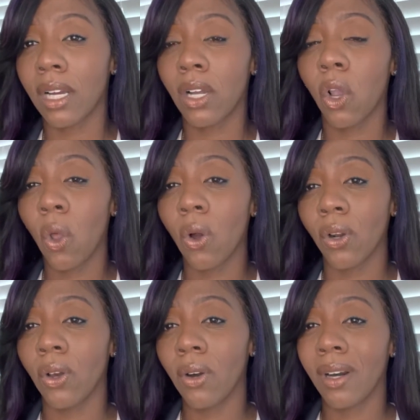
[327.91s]

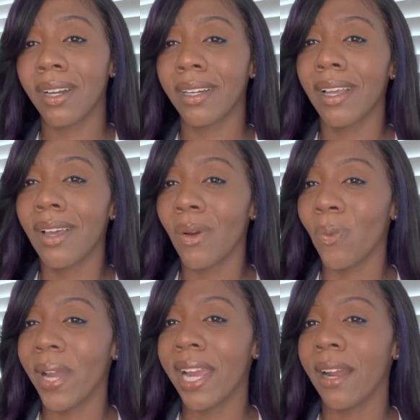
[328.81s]
clawed on
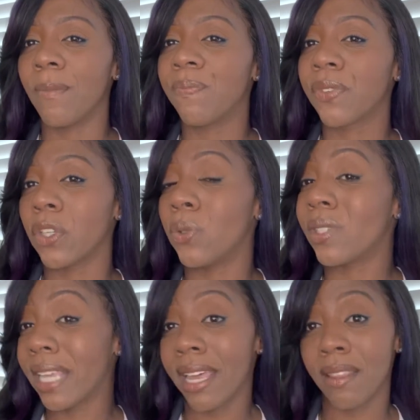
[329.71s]
where you
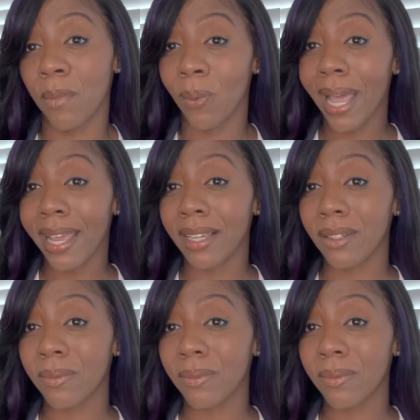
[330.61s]
scare them away.